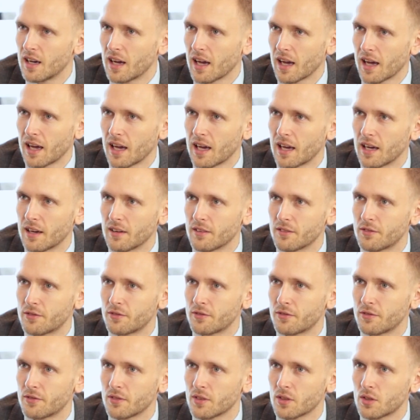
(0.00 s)
have
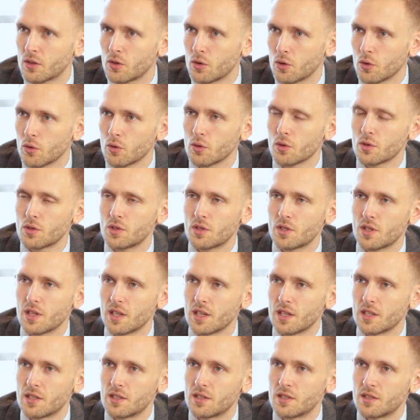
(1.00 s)
caused
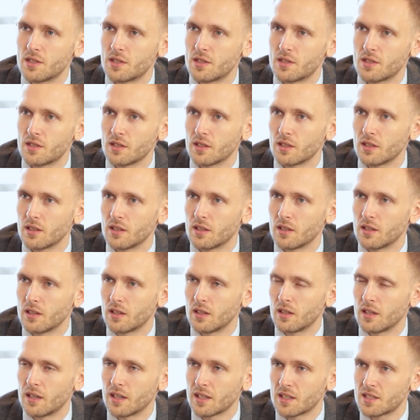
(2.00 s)
this
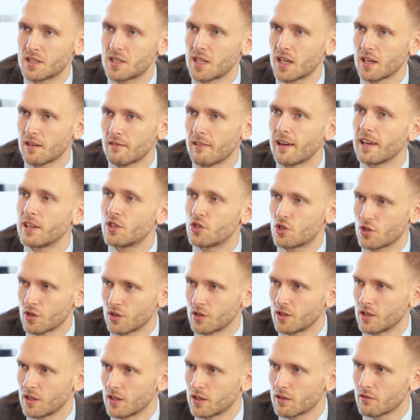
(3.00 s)

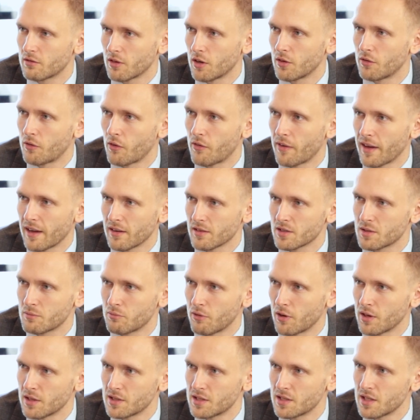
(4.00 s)
acceleration in the growth of house
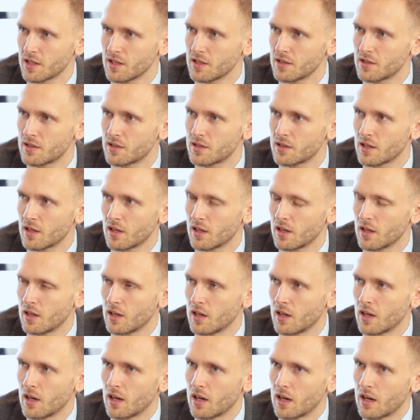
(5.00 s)
prices,
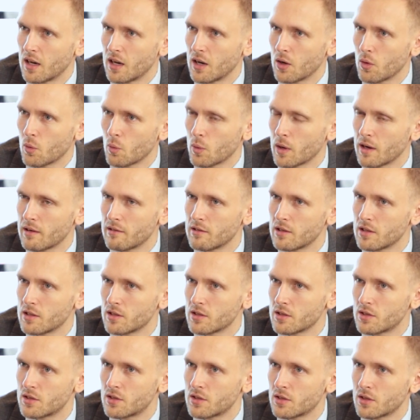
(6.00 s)

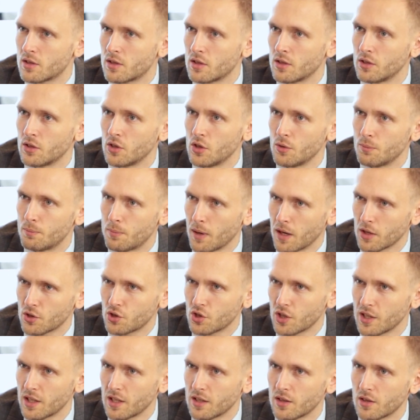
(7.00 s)
whereas the new
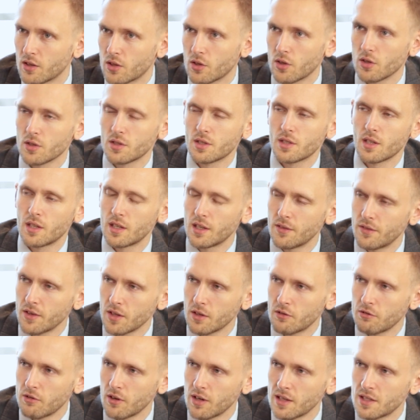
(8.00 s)
budget, the cost of living
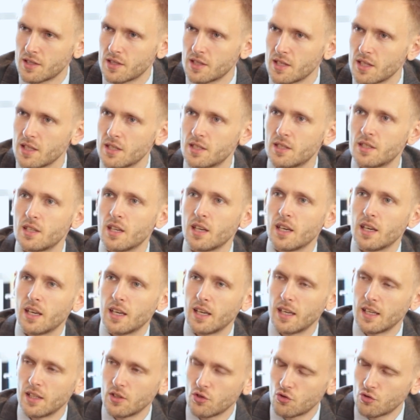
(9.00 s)
crisis,
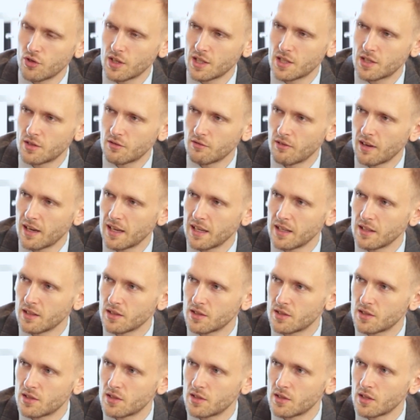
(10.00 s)
interest
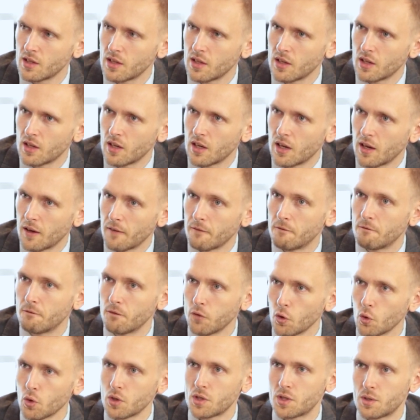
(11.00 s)
rates have
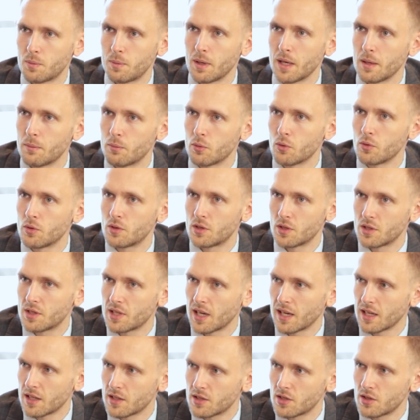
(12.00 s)
forced people to
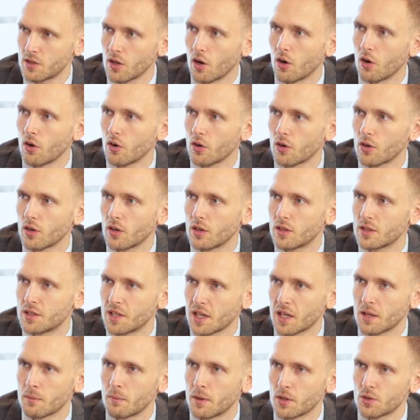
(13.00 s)
take stock and
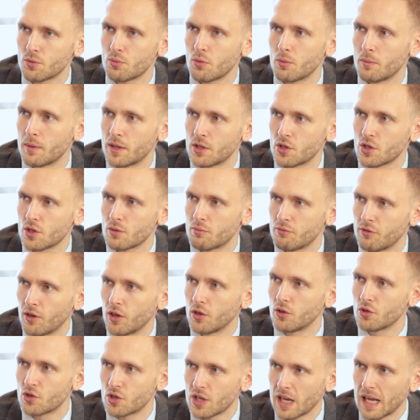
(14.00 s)
take a much more measured
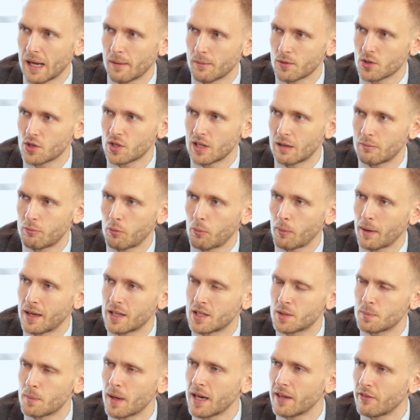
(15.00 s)
approach to how much they're prepared
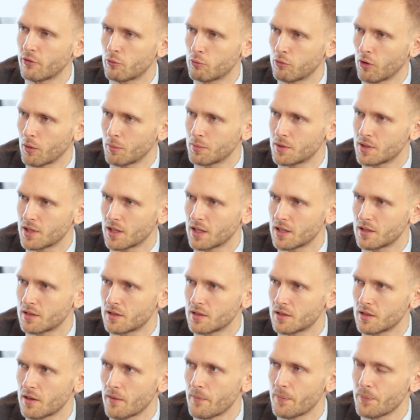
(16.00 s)
to pay for
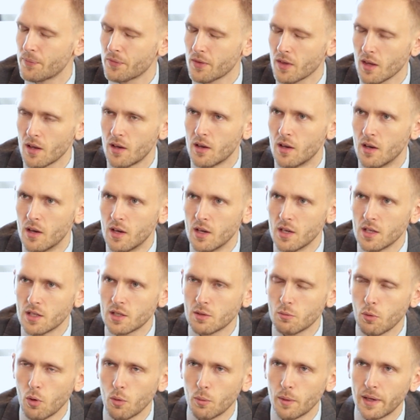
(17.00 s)
properties.
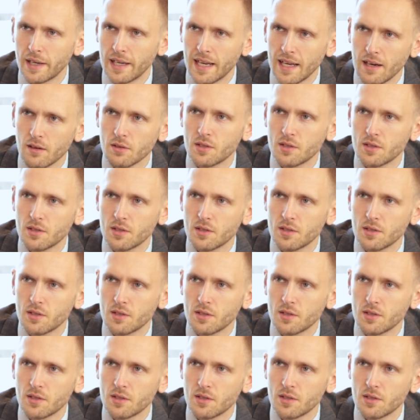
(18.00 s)
So what we're now